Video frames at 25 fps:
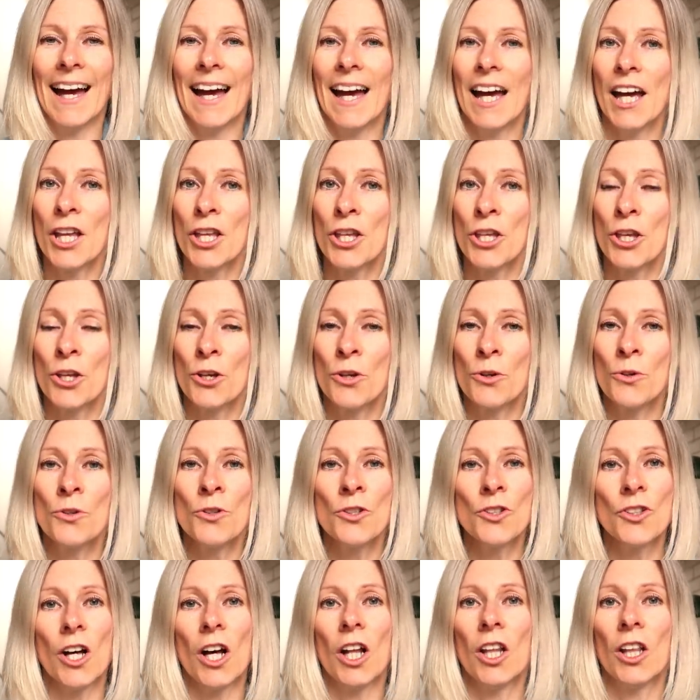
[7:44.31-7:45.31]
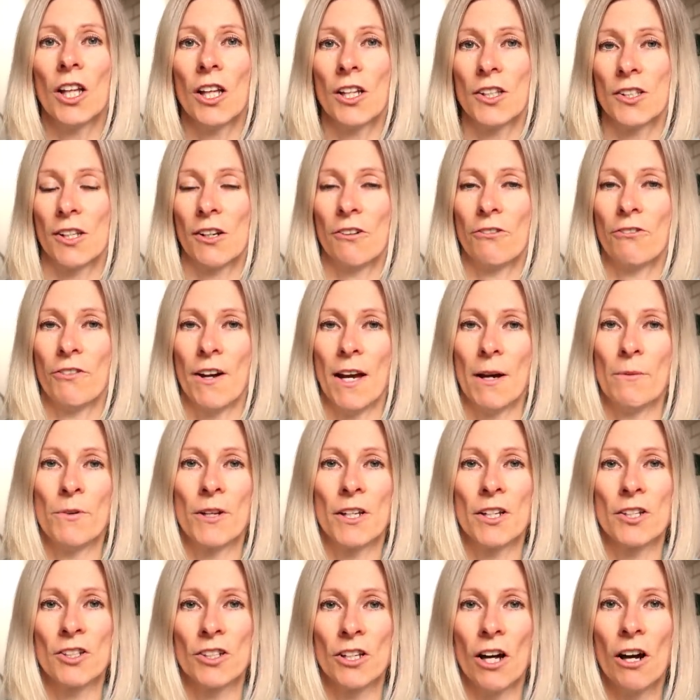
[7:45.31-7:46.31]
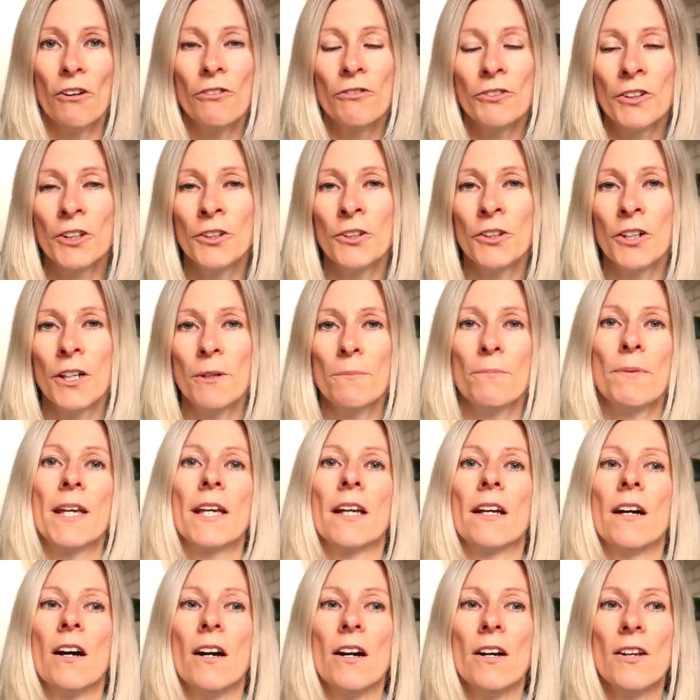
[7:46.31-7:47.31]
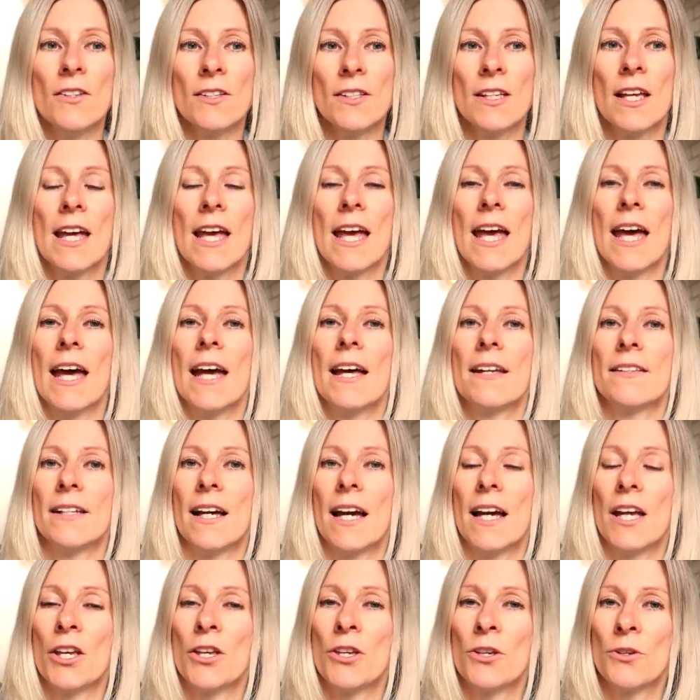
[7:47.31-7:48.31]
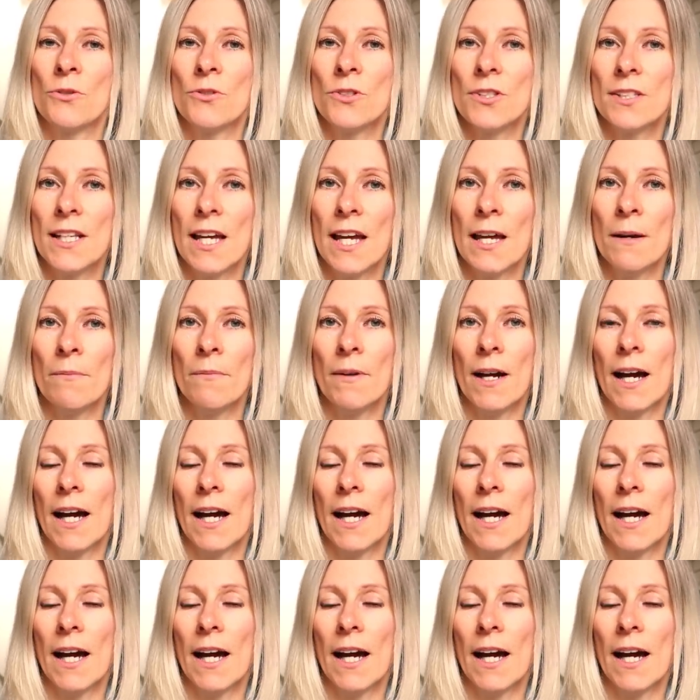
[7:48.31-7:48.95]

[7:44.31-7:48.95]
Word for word: I used a lot of fabric softener because as I used them,